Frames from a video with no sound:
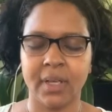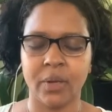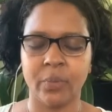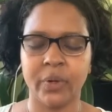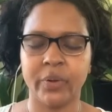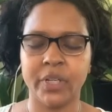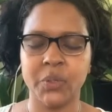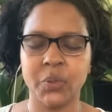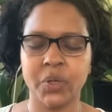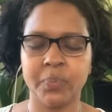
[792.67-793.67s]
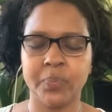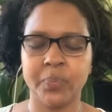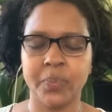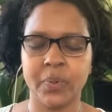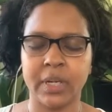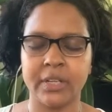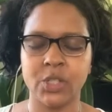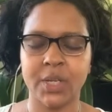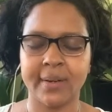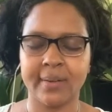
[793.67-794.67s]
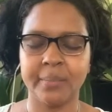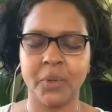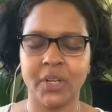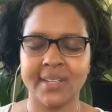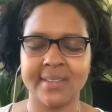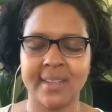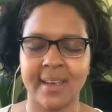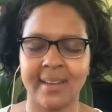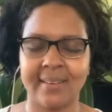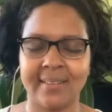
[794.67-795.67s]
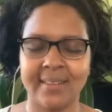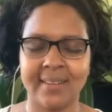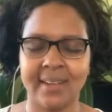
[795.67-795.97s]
And we're going to do a, a gentle body scan